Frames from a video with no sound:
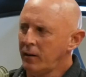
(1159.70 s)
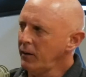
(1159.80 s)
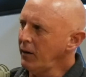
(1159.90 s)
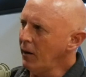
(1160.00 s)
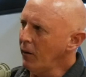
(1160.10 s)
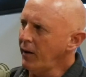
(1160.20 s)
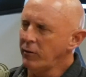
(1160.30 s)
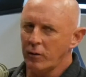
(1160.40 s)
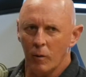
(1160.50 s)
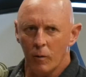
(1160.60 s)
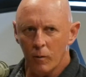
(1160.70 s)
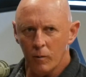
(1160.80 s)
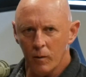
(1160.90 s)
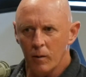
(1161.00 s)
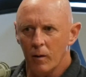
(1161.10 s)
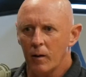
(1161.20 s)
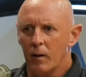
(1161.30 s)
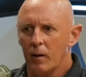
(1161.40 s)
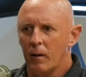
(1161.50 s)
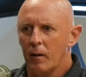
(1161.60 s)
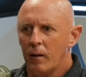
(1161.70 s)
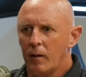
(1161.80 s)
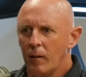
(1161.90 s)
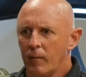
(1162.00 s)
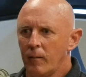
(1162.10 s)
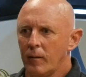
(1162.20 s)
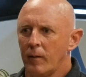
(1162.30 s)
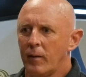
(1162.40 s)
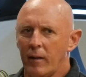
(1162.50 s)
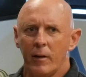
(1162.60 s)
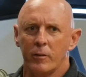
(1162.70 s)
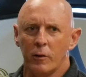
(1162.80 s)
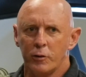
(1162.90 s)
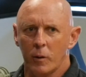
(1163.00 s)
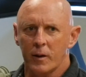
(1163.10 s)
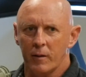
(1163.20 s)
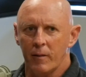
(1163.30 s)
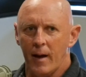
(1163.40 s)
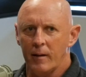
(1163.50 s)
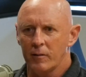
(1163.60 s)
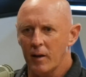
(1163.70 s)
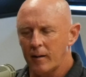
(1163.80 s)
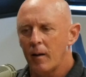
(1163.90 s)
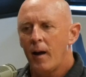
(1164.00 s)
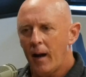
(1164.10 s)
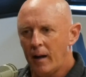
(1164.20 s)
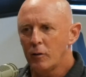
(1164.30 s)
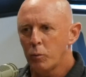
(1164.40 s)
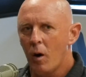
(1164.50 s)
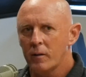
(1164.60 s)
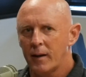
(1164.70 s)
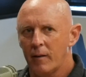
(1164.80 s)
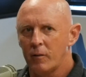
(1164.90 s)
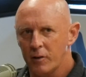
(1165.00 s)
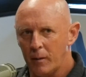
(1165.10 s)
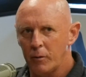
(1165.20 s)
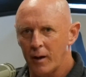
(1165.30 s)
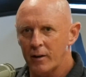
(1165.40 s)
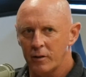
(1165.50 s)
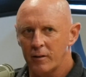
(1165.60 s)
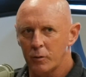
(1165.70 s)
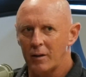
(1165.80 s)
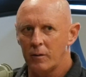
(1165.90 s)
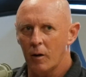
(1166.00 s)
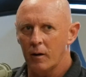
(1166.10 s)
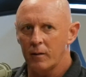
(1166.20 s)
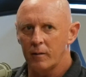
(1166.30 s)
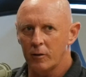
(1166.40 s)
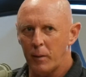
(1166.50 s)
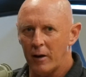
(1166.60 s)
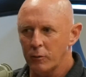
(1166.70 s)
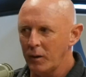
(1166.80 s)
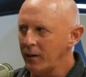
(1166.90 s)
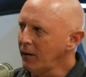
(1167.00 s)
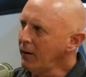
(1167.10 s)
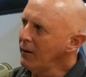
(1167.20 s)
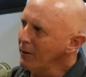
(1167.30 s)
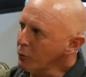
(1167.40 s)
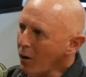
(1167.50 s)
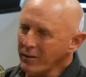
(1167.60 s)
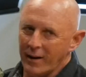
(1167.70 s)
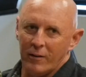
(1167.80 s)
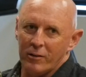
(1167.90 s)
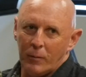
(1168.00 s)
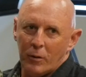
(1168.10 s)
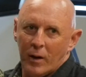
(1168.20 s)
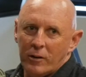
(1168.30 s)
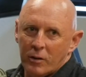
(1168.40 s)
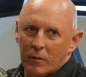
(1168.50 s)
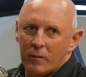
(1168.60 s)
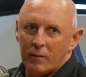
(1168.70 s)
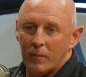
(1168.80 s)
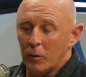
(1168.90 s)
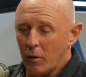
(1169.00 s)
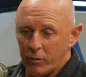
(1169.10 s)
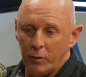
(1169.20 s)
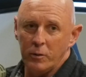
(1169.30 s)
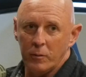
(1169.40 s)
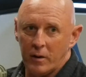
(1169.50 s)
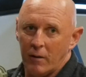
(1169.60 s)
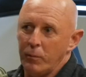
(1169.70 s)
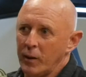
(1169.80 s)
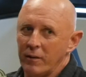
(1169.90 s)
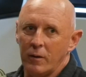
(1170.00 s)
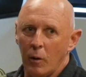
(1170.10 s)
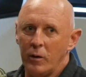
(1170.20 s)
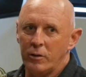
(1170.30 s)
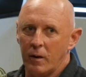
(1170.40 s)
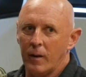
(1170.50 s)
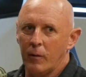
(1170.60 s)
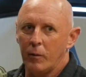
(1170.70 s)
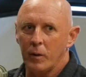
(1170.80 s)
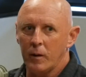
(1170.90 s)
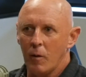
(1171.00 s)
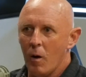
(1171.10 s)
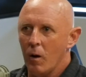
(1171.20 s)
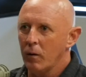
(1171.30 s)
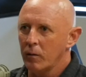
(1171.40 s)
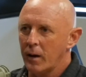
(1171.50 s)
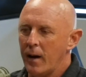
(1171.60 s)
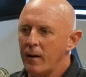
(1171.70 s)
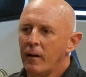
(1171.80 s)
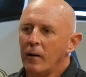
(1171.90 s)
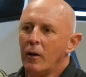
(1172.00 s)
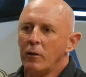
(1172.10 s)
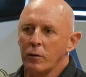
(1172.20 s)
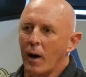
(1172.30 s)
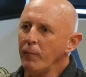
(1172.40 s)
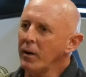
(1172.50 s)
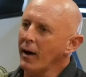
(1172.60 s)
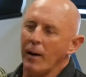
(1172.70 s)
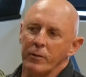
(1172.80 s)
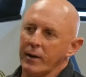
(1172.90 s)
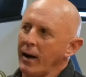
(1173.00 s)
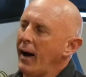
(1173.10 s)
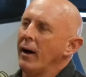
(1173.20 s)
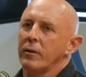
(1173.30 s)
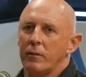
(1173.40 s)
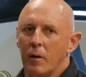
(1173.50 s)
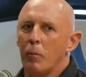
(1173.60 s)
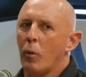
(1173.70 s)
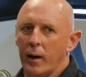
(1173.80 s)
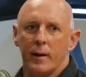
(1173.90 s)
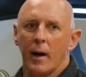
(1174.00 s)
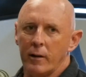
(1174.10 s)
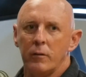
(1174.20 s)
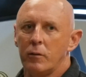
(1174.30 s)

and so that there's no shortcut to that. It's like, hey, let's walk together in the same direction. That's what I taught on this past week. Let's walk together in the same direction. Right. We'll go through some stuff, but we'll get to know each other, how we really are. Okay. So I'm just going to ask the dumb white guy